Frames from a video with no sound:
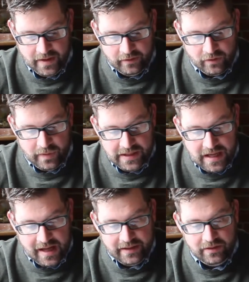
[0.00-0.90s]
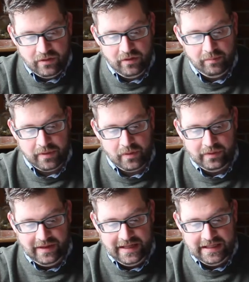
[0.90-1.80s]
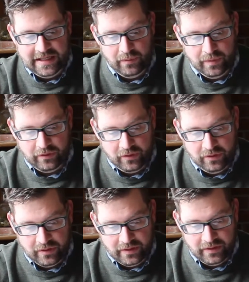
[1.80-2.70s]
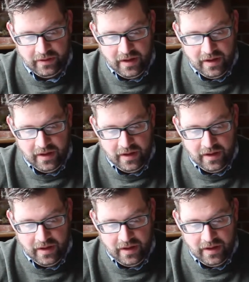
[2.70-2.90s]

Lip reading: So he got into the boat and he returned.